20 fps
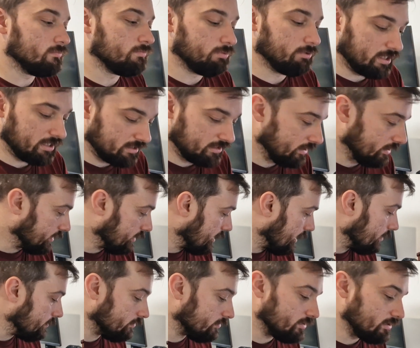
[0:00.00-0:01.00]
plastic
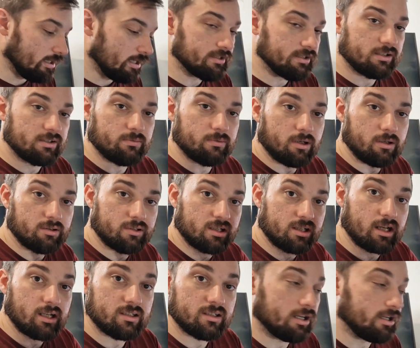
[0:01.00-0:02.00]
cable ties as well
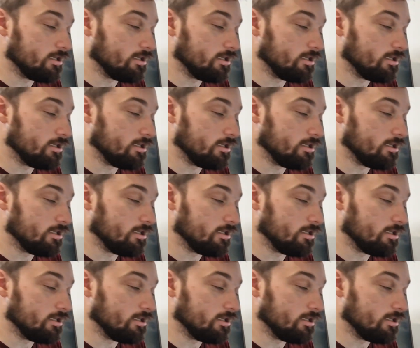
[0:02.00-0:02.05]
to tie